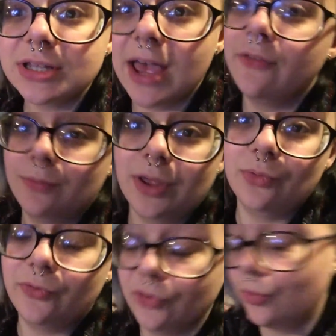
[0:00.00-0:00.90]
I haven't played the
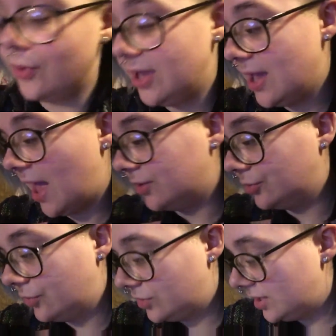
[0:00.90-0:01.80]
one for the Wii. I don't
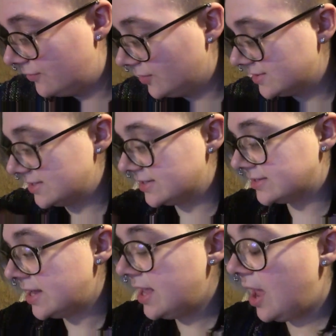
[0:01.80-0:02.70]
know the differences.
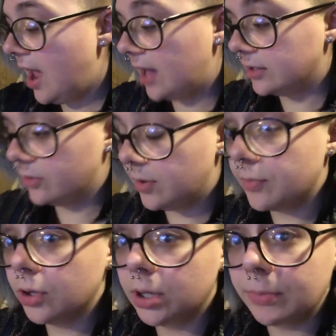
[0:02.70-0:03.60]
I know that
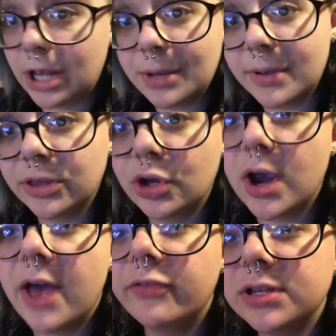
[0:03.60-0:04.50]
people are complaining about the
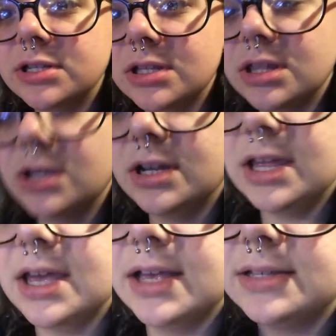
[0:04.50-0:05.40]
graphics on the
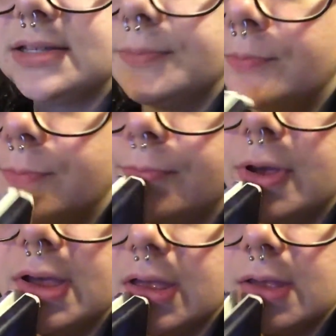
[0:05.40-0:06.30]
3DS,
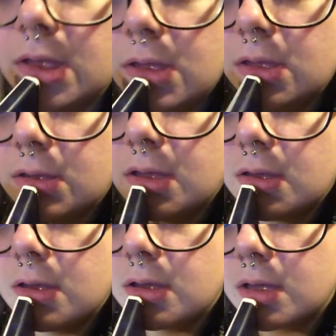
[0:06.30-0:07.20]
but
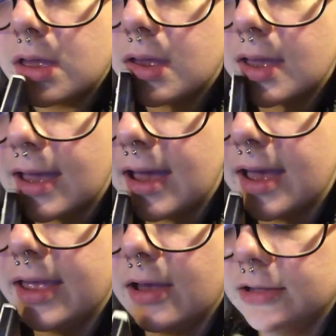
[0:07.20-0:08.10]

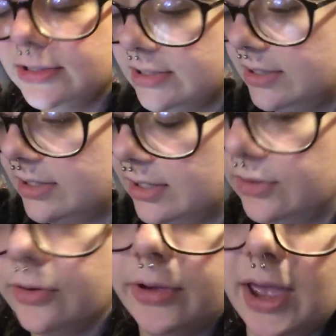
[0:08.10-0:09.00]
I honestly think
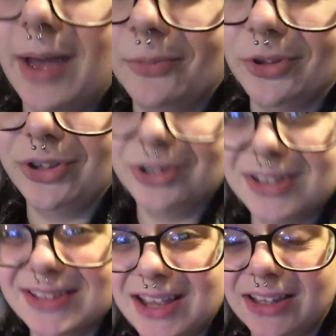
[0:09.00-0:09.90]
they're okay. I'm gonna turn
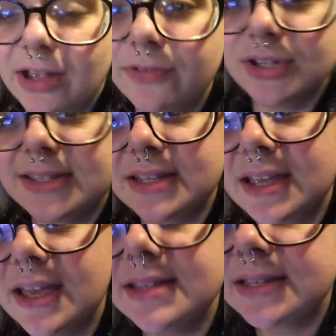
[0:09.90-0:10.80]
the sound off just in
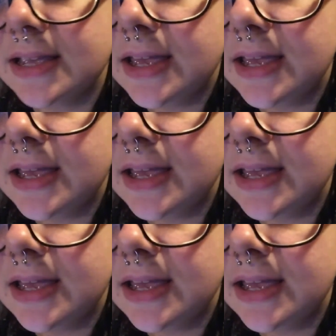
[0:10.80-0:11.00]
case.